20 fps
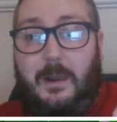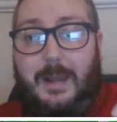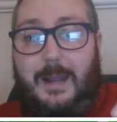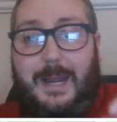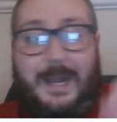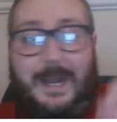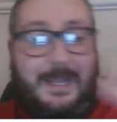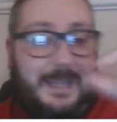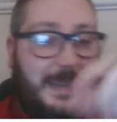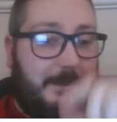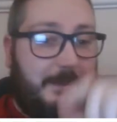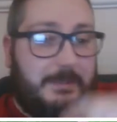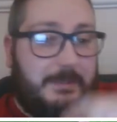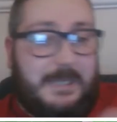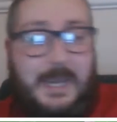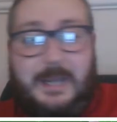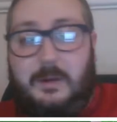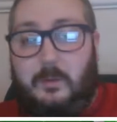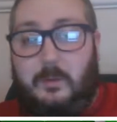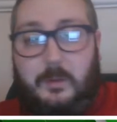and I kept
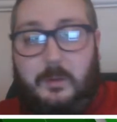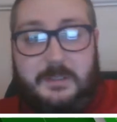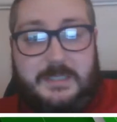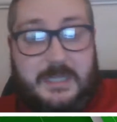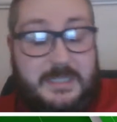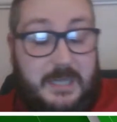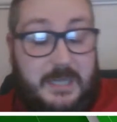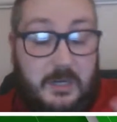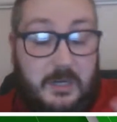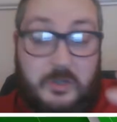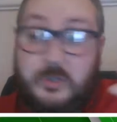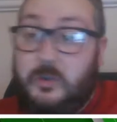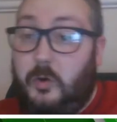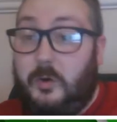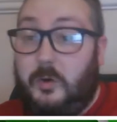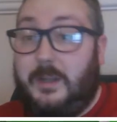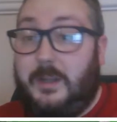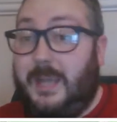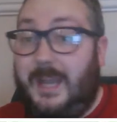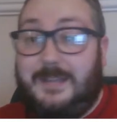dying at one section. I just
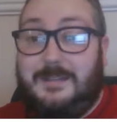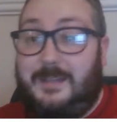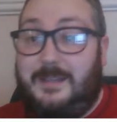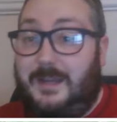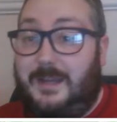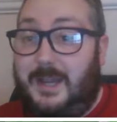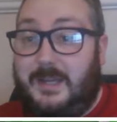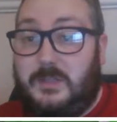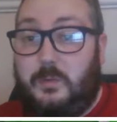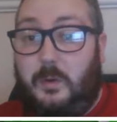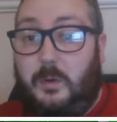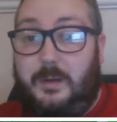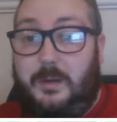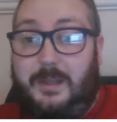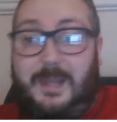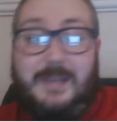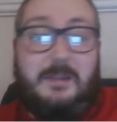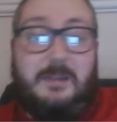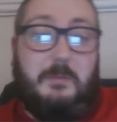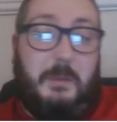couldn't get to the next one.
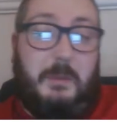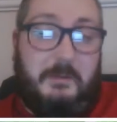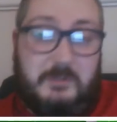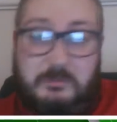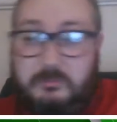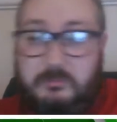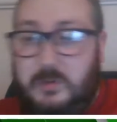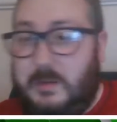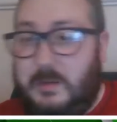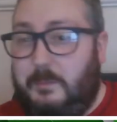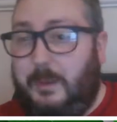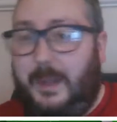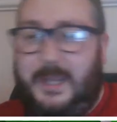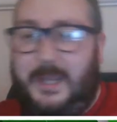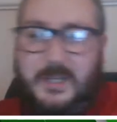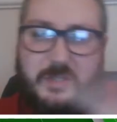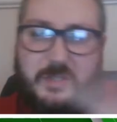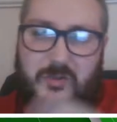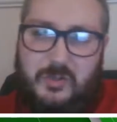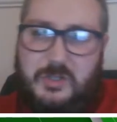I ended up having to
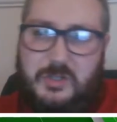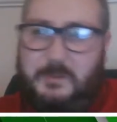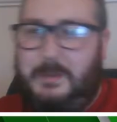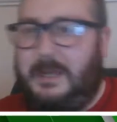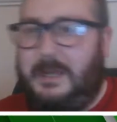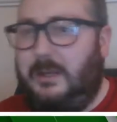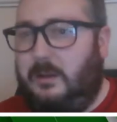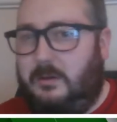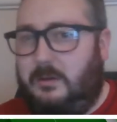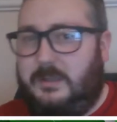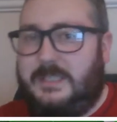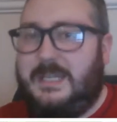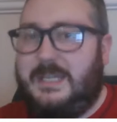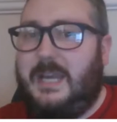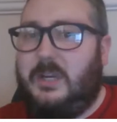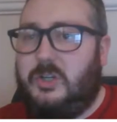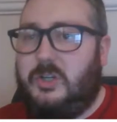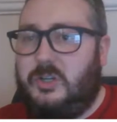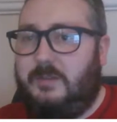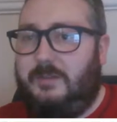replay such a big long
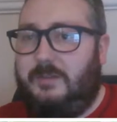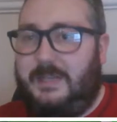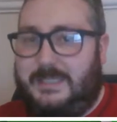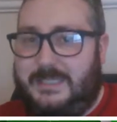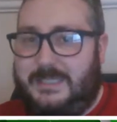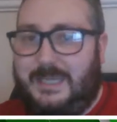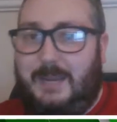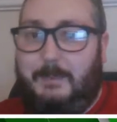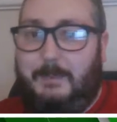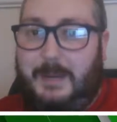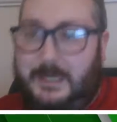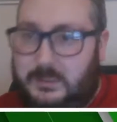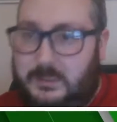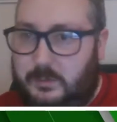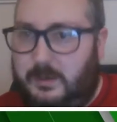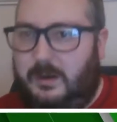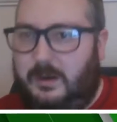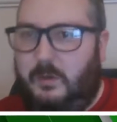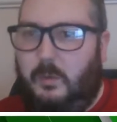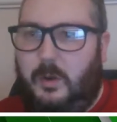section of it to get back to
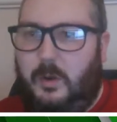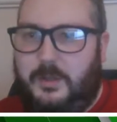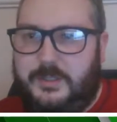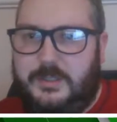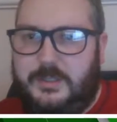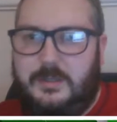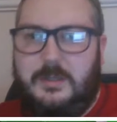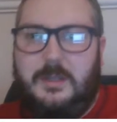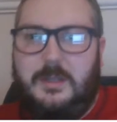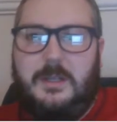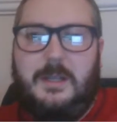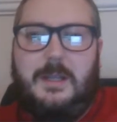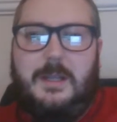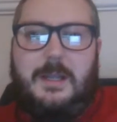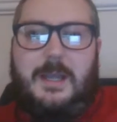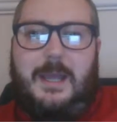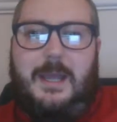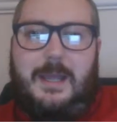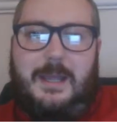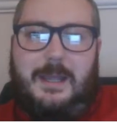where I was.
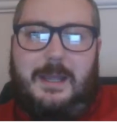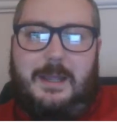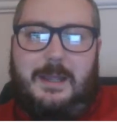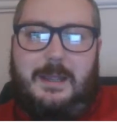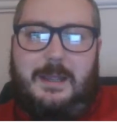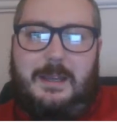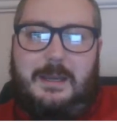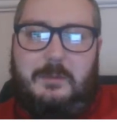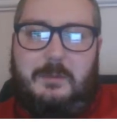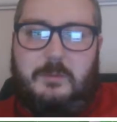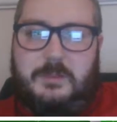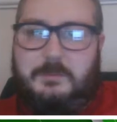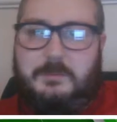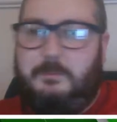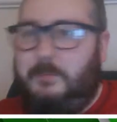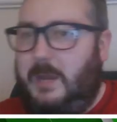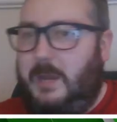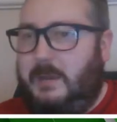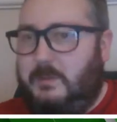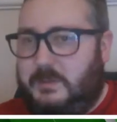It
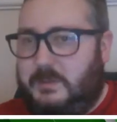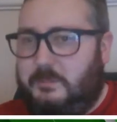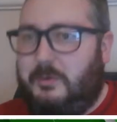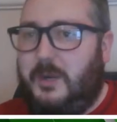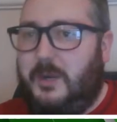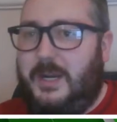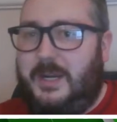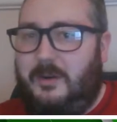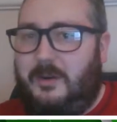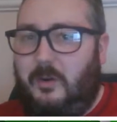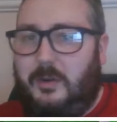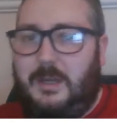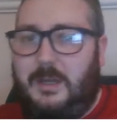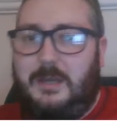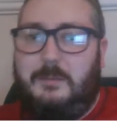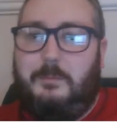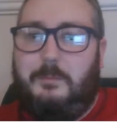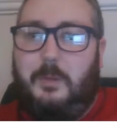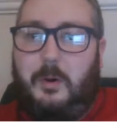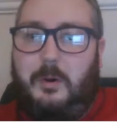was pretty
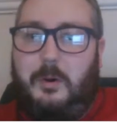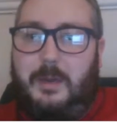annoying, but